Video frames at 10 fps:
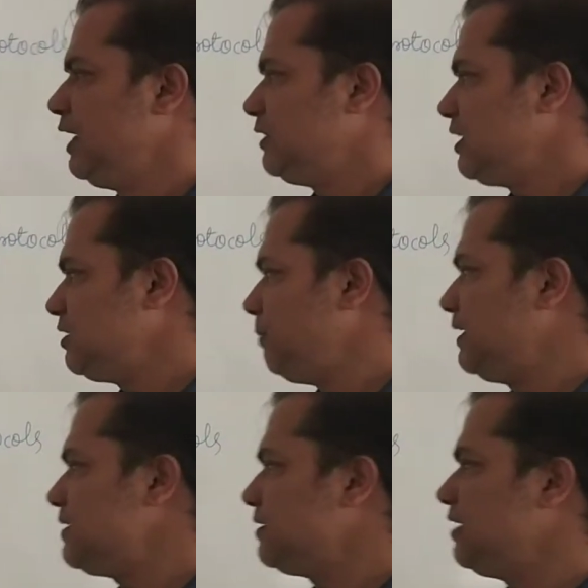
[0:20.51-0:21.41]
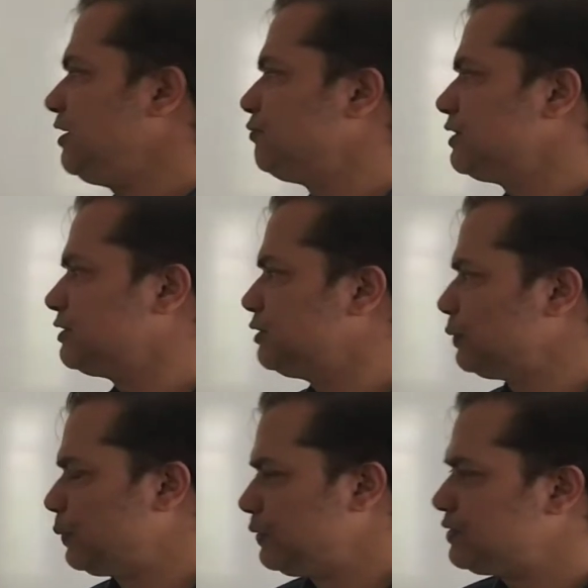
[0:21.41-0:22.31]
Then the basic network
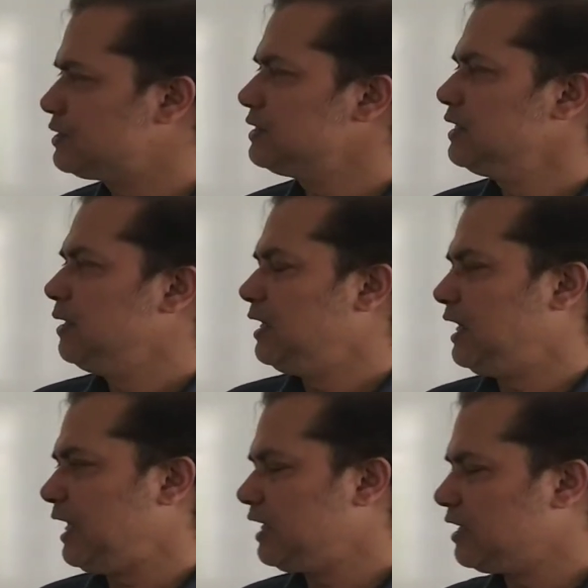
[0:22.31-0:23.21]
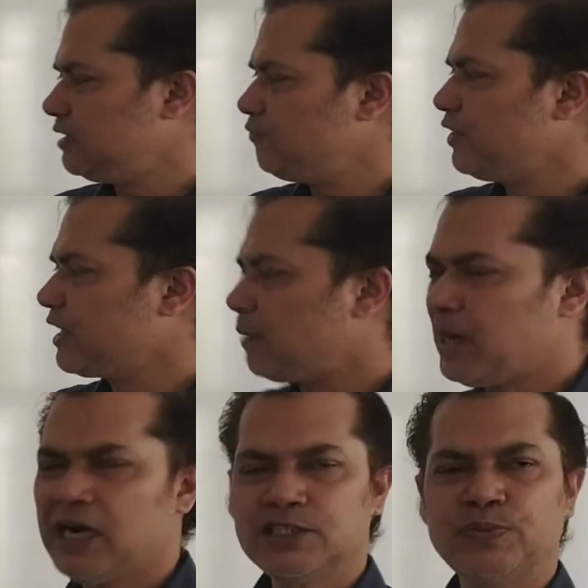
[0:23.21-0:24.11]
tools, like different
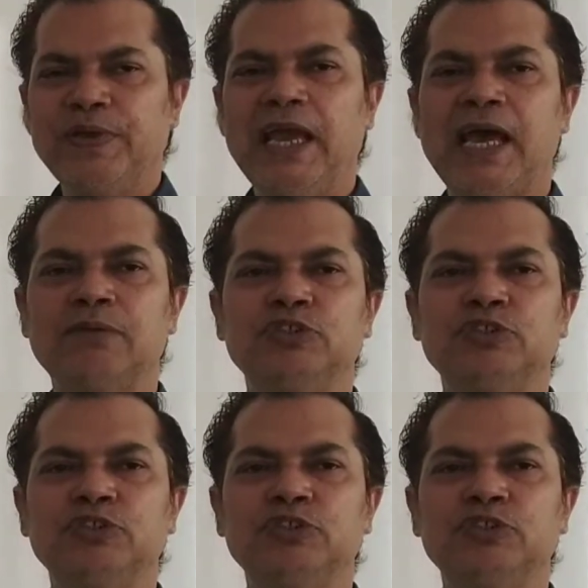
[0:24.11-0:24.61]
commands we have,